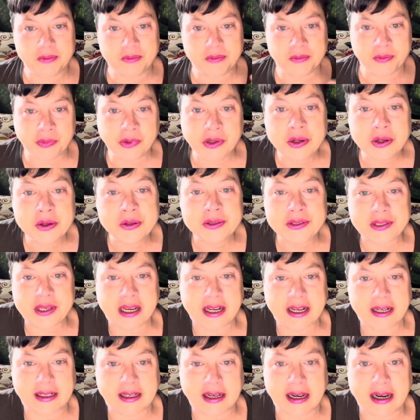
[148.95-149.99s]

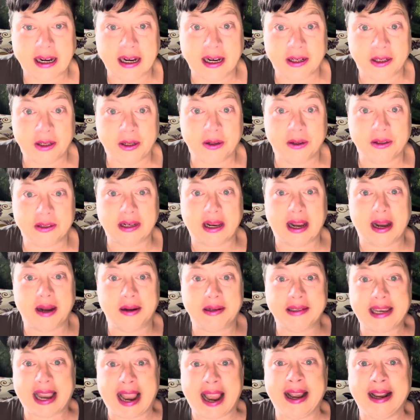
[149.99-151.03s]
music, I heard
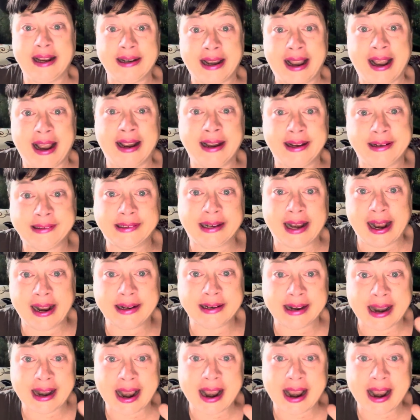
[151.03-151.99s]
like ding, ding, ding,